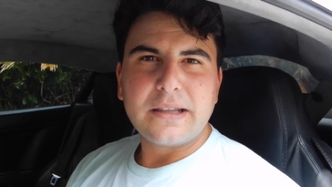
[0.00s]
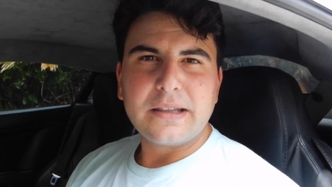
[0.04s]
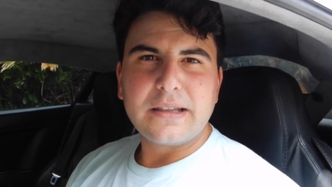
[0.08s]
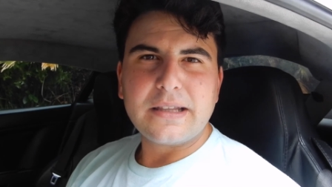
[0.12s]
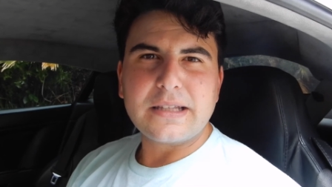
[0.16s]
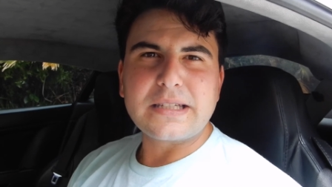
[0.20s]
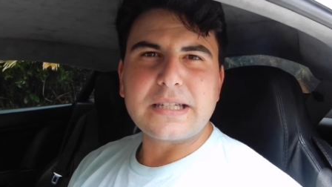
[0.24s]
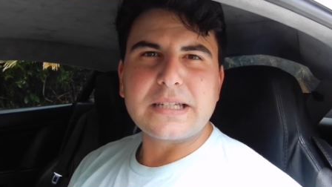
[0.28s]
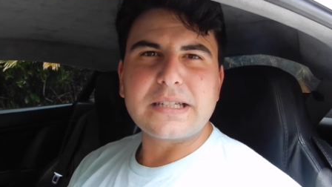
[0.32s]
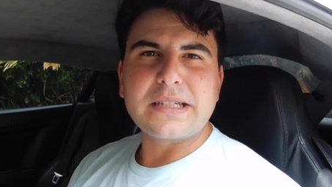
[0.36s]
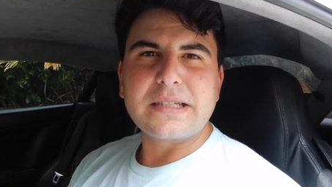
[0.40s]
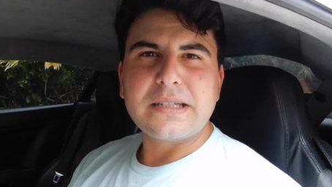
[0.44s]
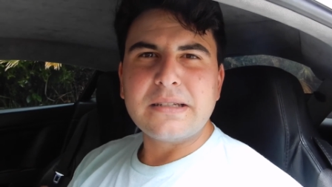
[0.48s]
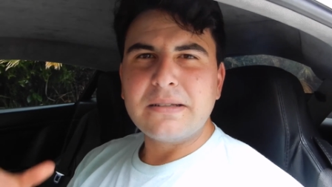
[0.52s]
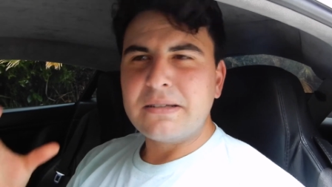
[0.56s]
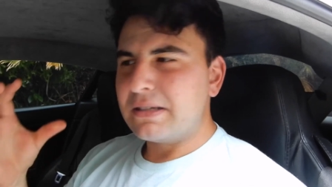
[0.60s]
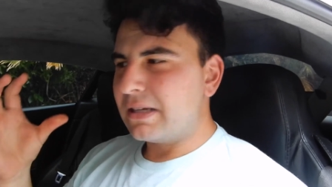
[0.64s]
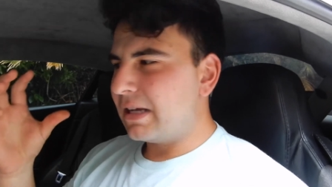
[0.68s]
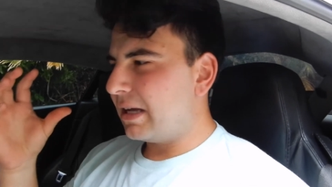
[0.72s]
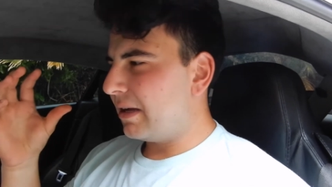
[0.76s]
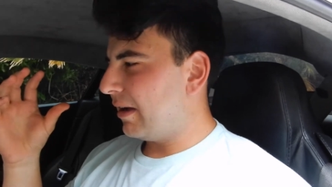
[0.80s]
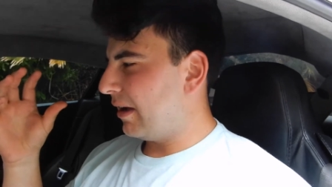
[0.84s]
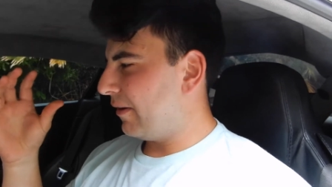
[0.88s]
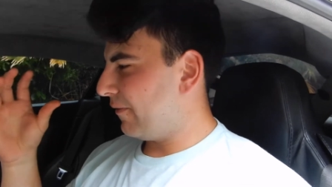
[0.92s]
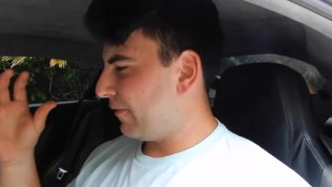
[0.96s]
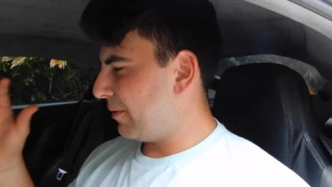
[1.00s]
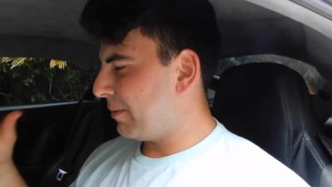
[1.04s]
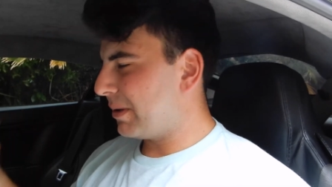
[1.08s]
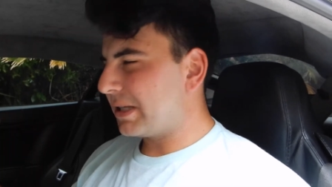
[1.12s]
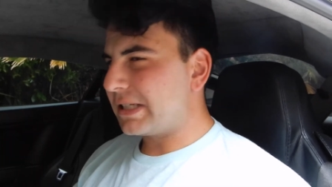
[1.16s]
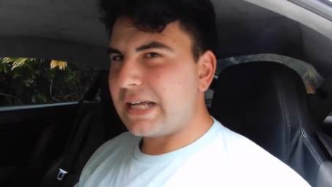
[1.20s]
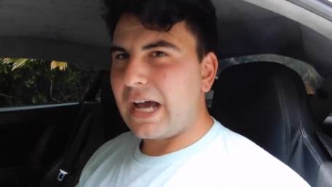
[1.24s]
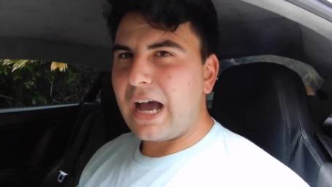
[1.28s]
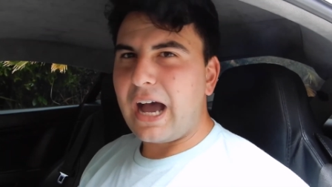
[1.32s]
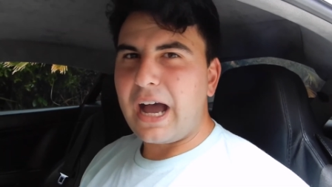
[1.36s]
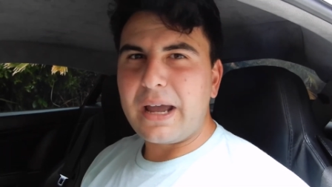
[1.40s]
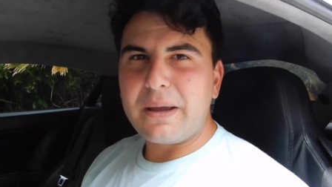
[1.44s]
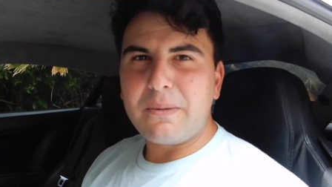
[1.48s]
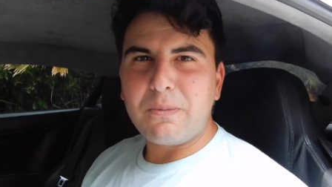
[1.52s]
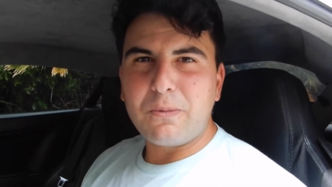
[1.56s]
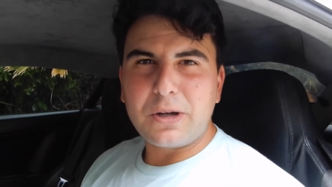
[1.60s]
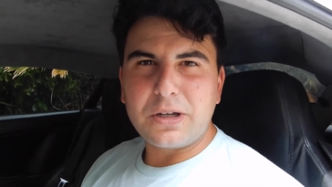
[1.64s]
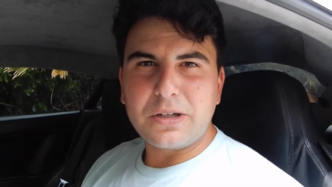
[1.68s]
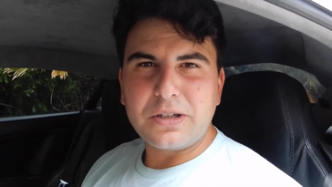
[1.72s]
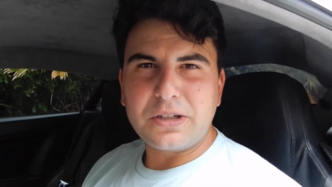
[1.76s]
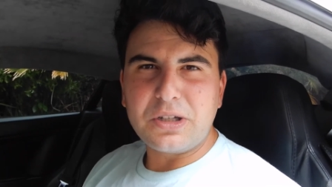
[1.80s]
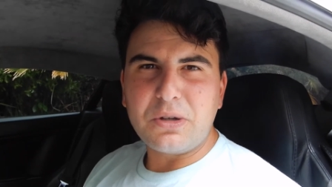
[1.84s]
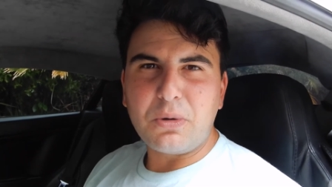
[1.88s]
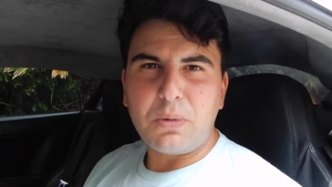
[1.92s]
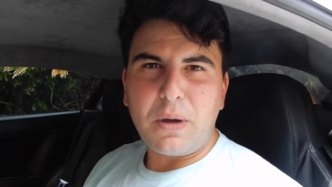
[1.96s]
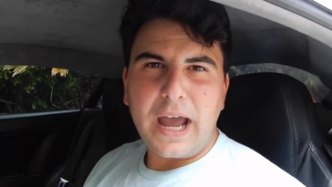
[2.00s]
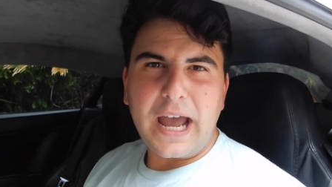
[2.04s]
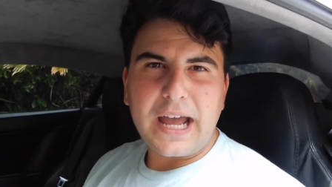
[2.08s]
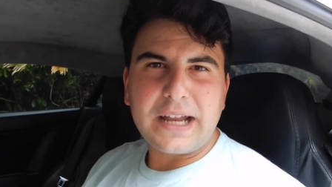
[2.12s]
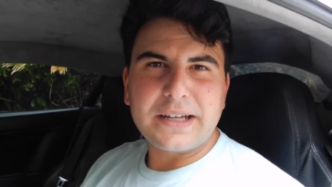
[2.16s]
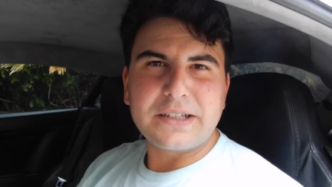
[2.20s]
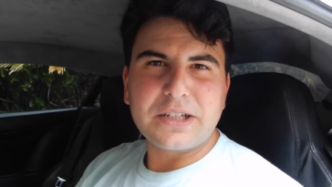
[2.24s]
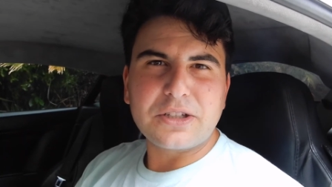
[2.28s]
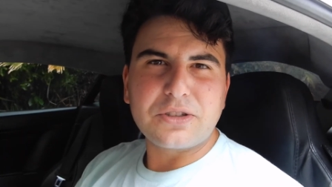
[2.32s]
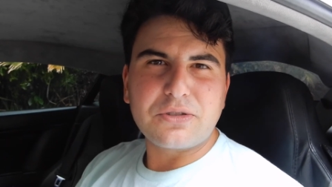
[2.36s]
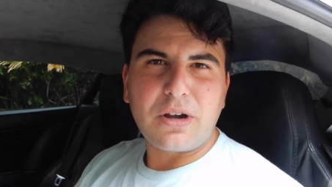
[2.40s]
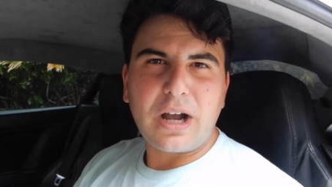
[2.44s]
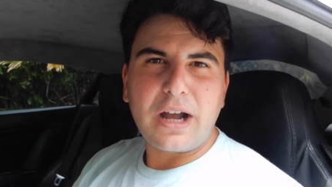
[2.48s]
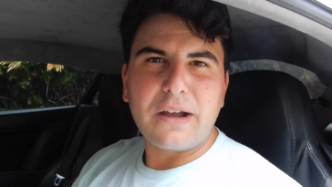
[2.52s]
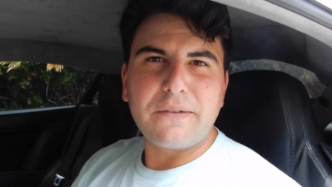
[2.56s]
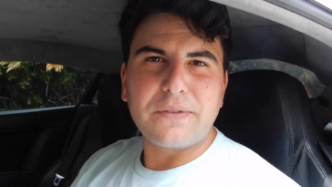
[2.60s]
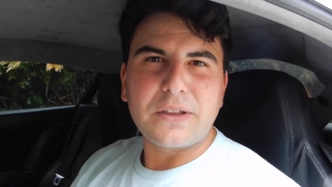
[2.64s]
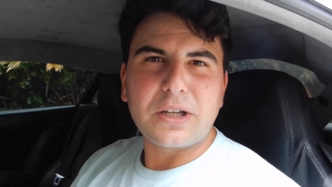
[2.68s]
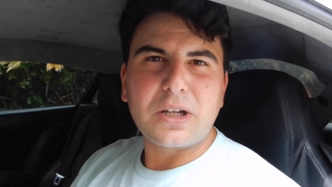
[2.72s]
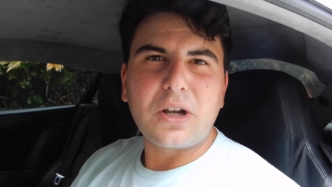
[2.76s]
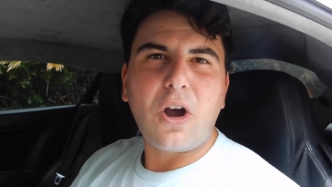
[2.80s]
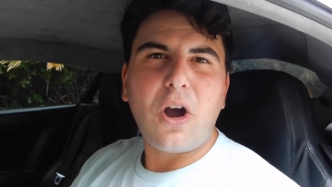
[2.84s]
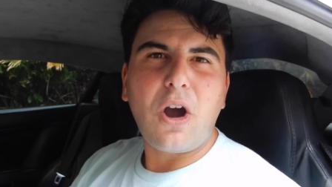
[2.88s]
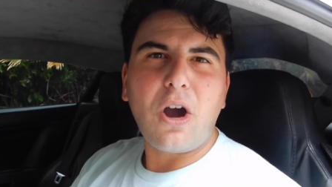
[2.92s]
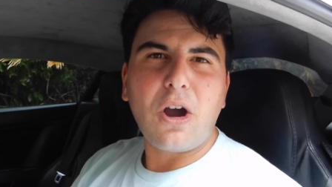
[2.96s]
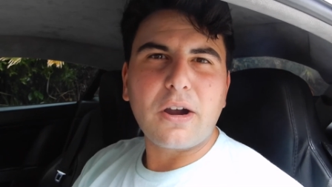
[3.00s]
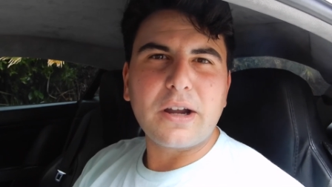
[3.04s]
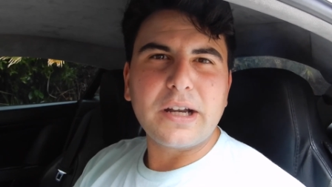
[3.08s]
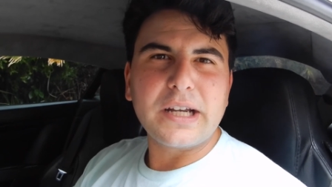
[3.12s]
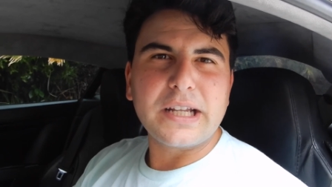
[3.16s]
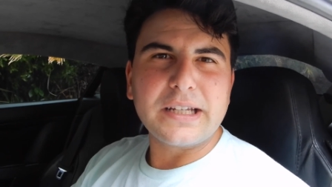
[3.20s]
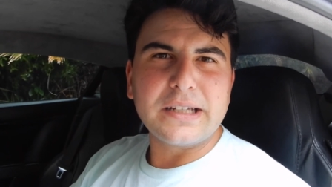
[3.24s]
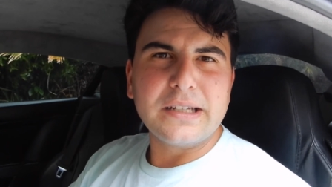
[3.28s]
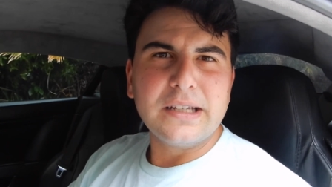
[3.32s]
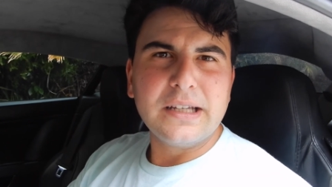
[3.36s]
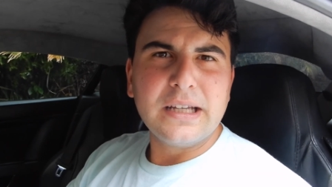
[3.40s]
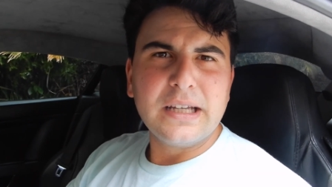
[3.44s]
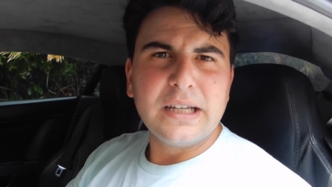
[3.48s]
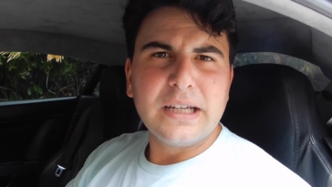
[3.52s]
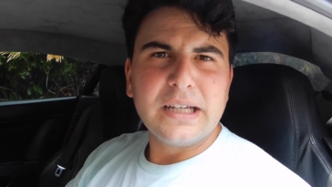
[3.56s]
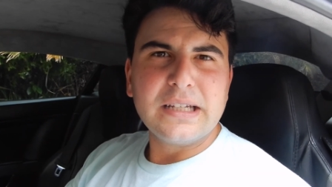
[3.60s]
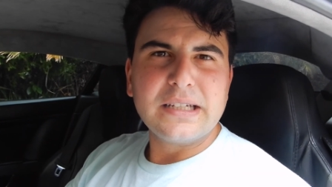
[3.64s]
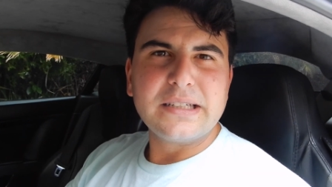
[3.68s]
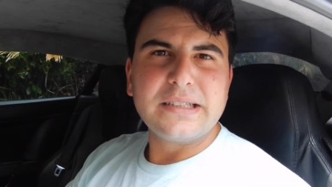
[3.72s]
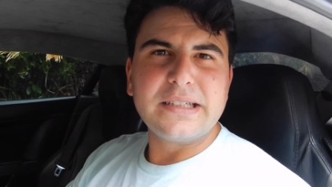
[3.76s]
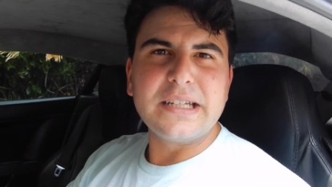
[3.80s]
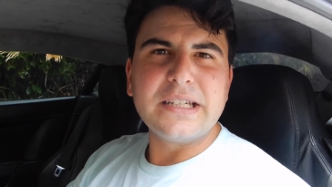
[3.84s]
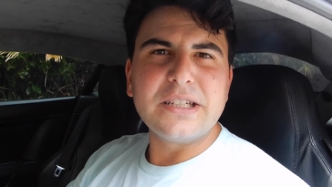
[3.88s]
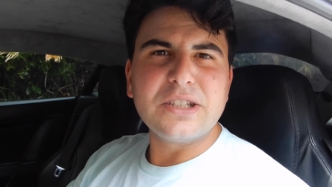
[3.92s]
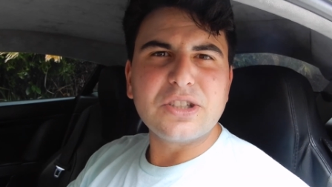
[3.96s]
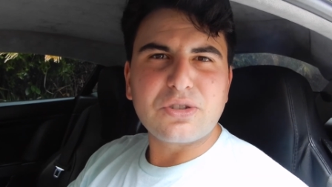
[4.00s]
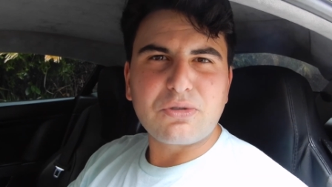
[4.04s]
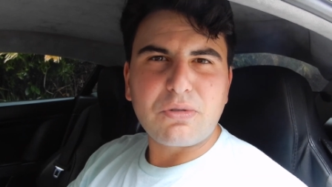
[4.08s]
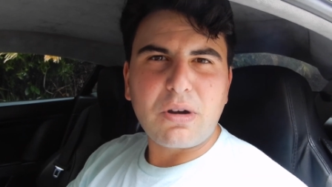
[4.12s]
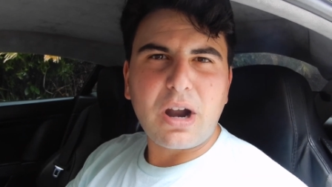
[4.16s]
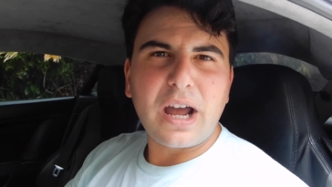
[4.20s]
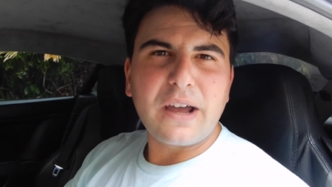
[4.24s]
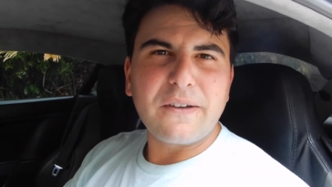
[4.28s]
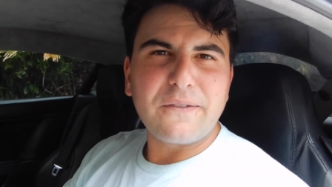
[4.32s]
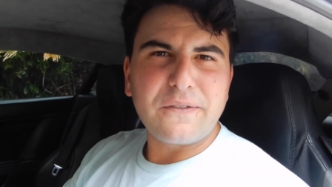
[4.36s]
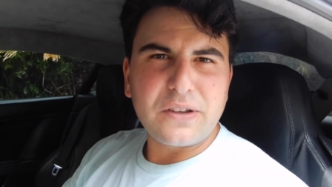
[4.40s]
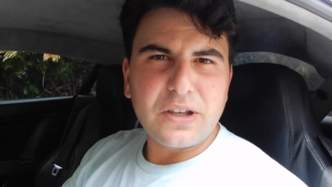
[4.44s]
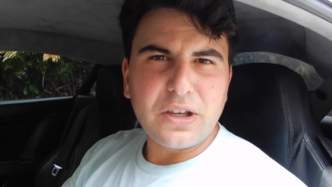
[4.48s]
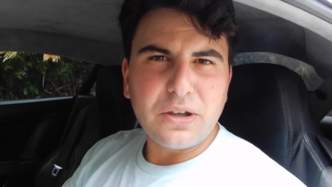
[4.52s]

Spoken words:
This is from a time when you had to drive the car and it didn't drive